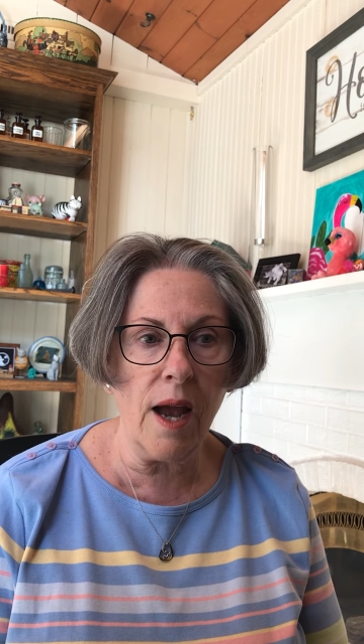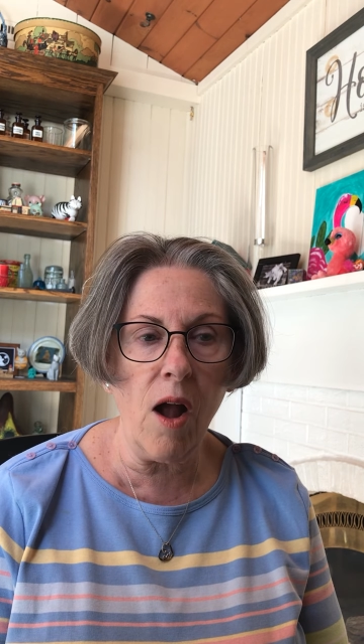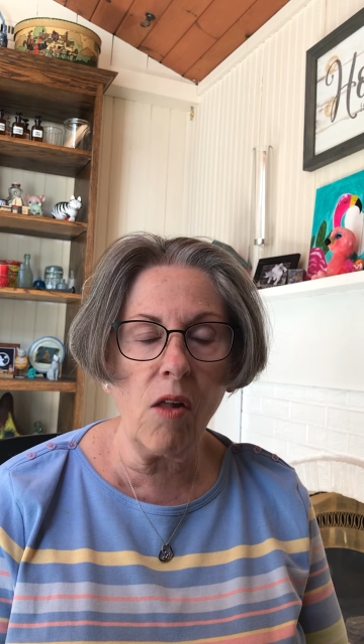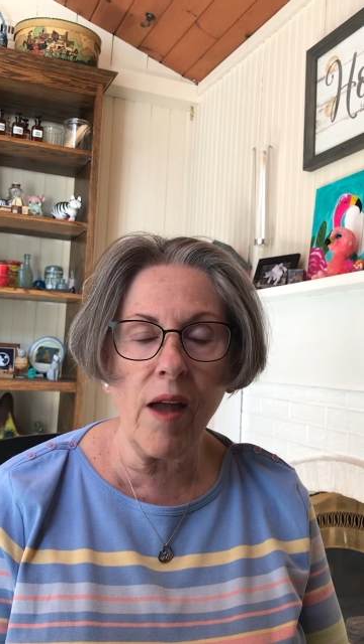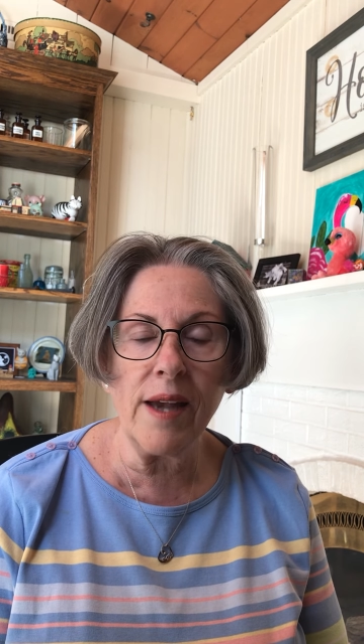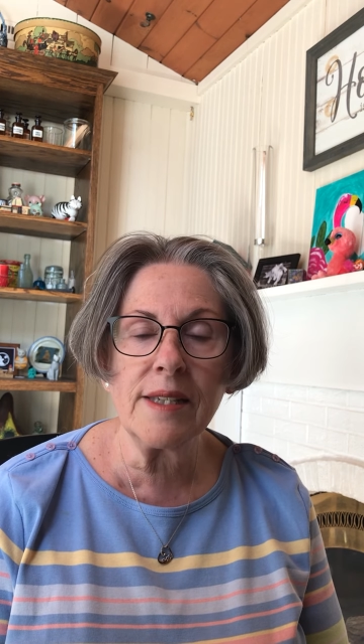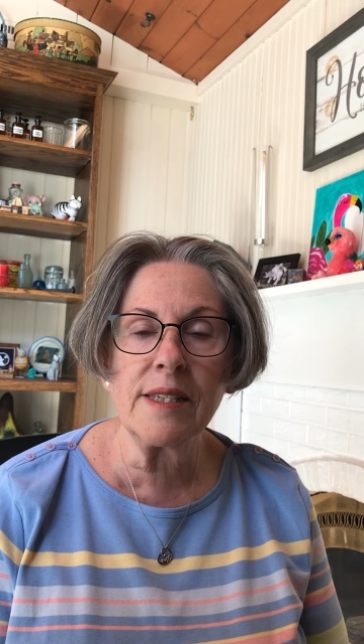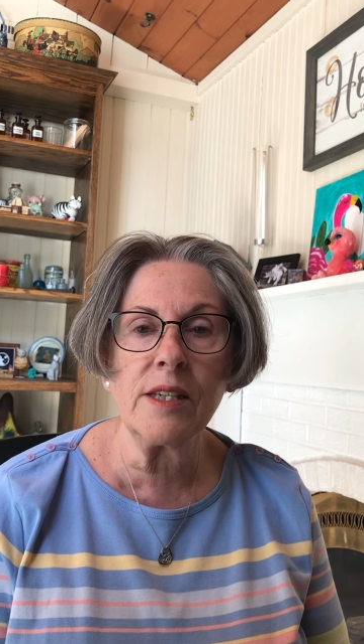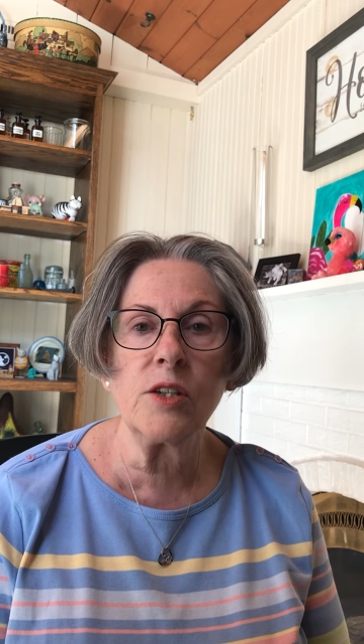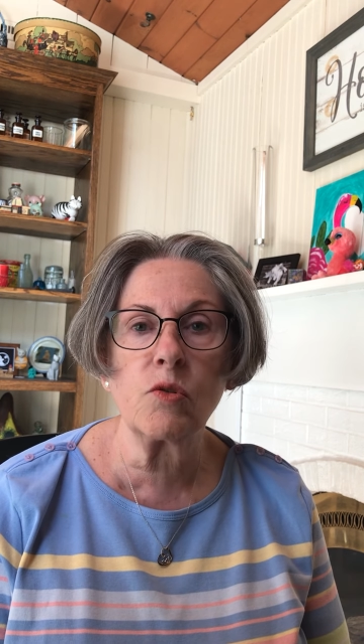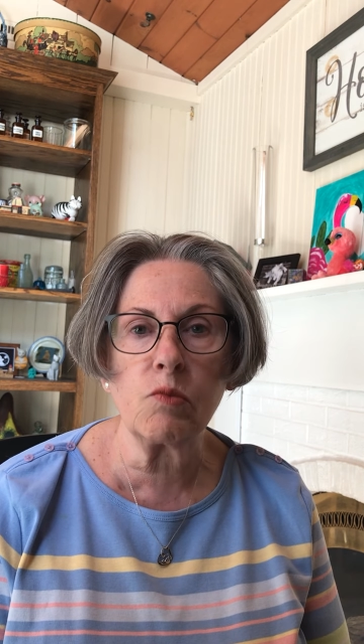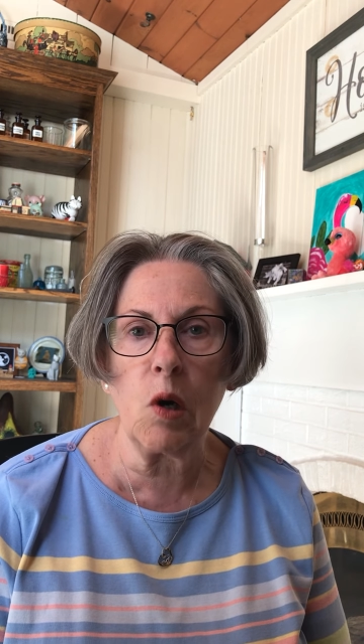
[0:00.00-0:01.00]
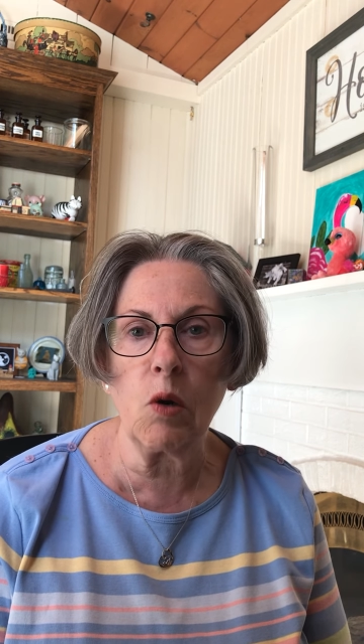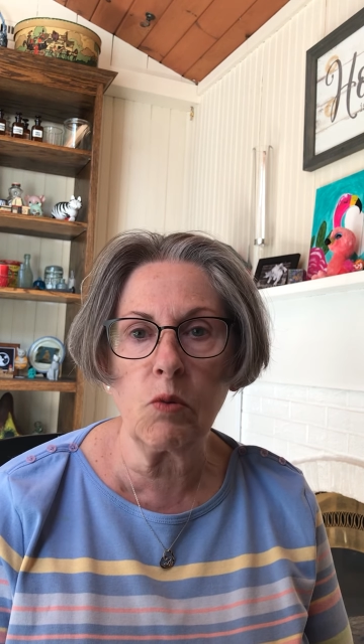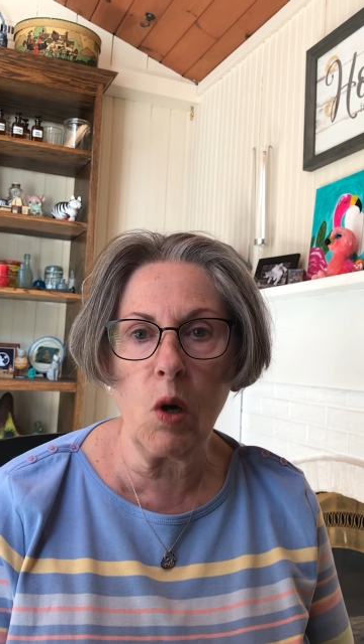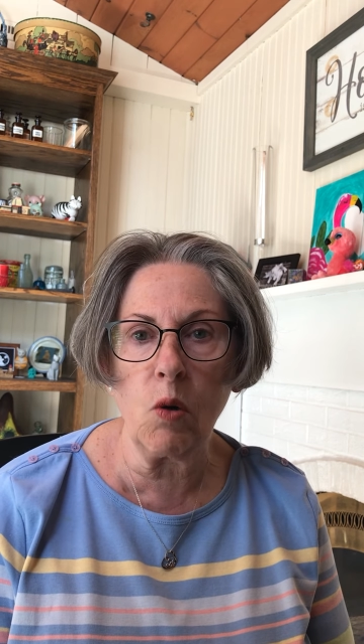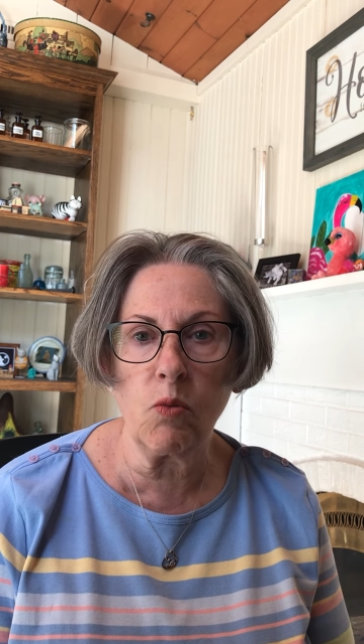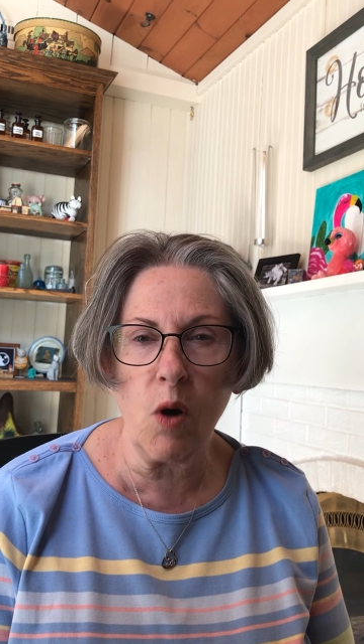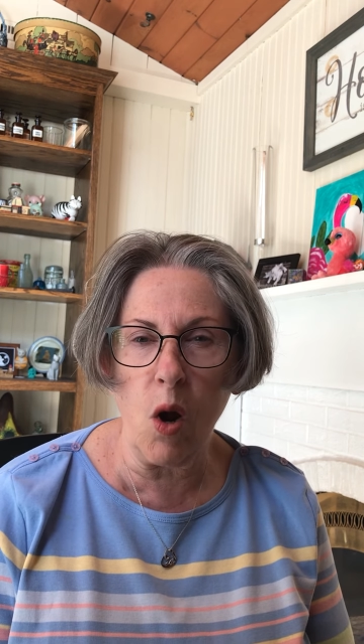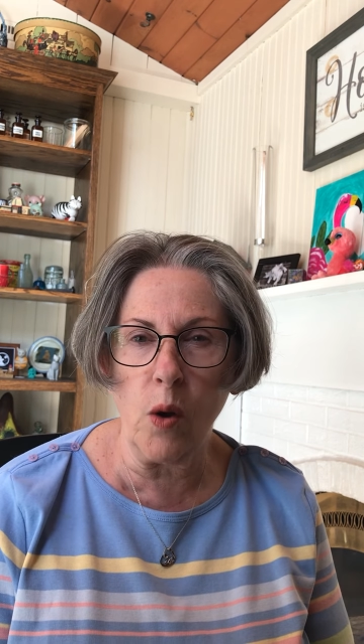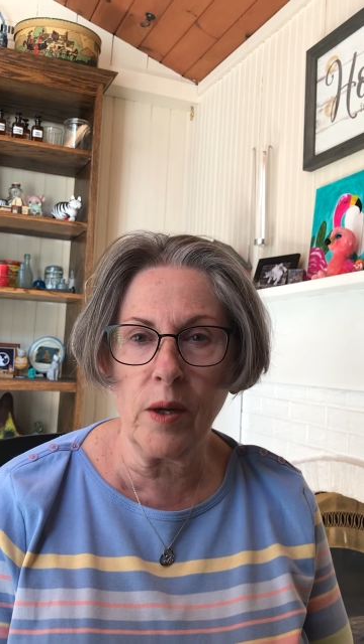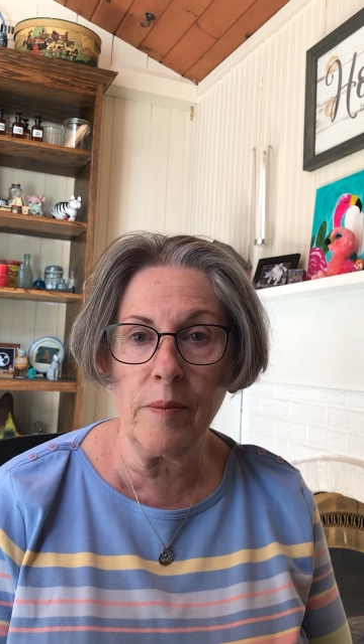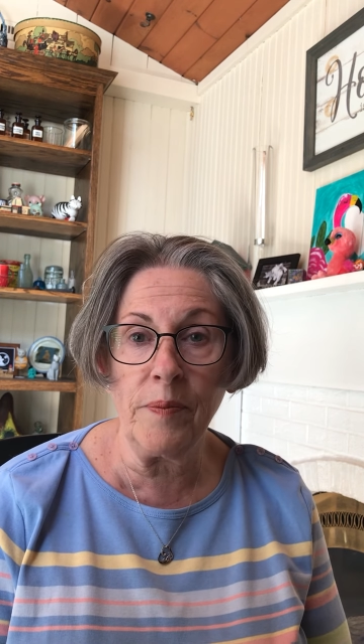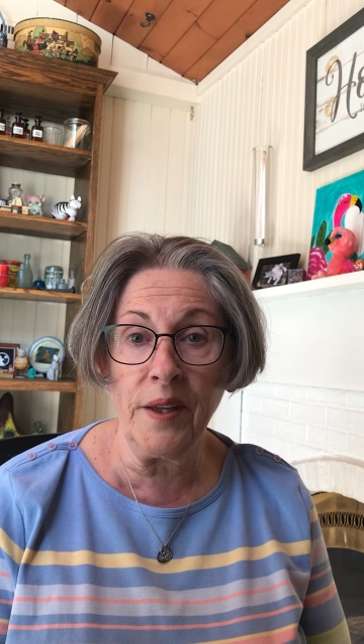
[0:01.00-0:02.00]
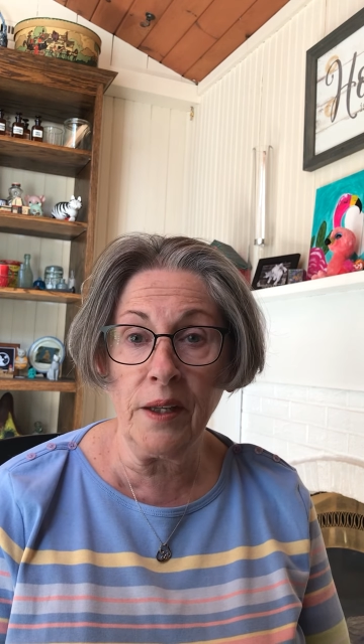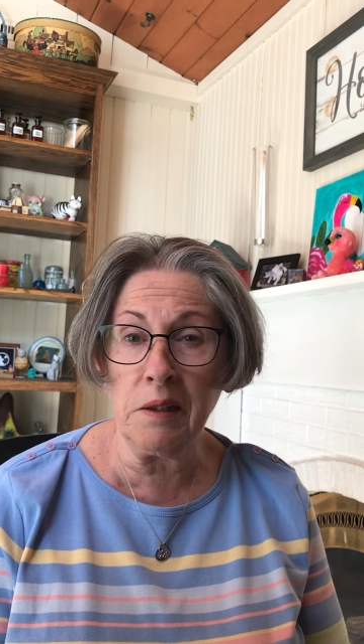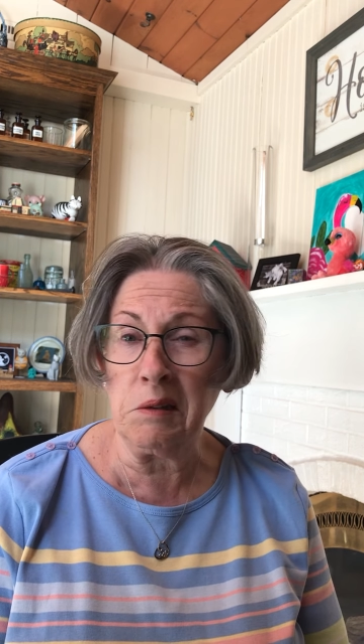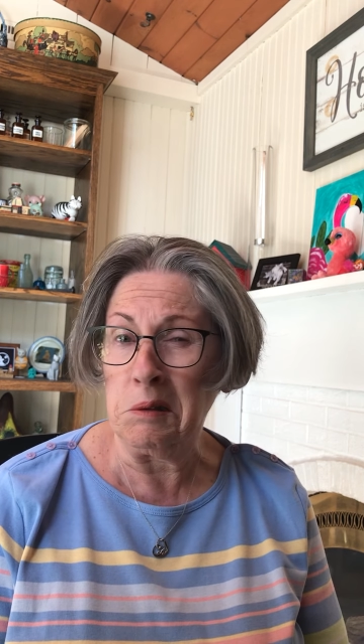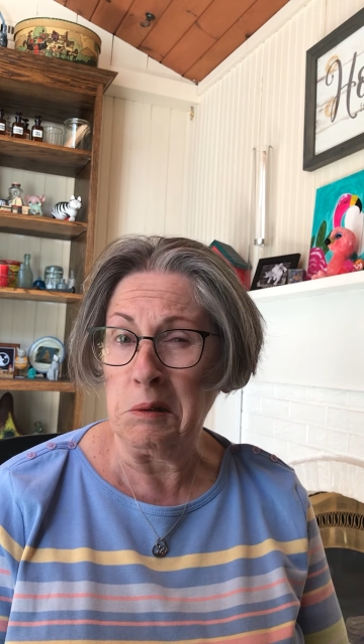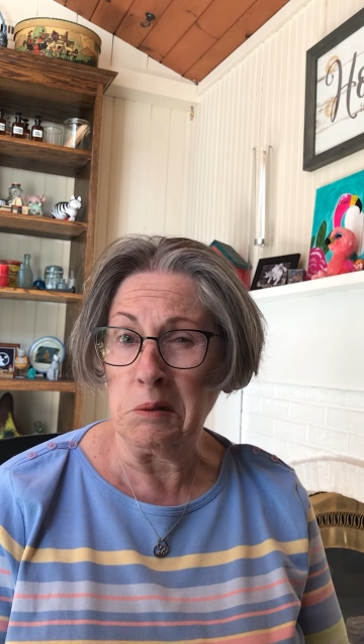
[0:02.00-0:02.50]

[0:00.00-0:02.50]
All I see is row, row, row. And I'm thinking,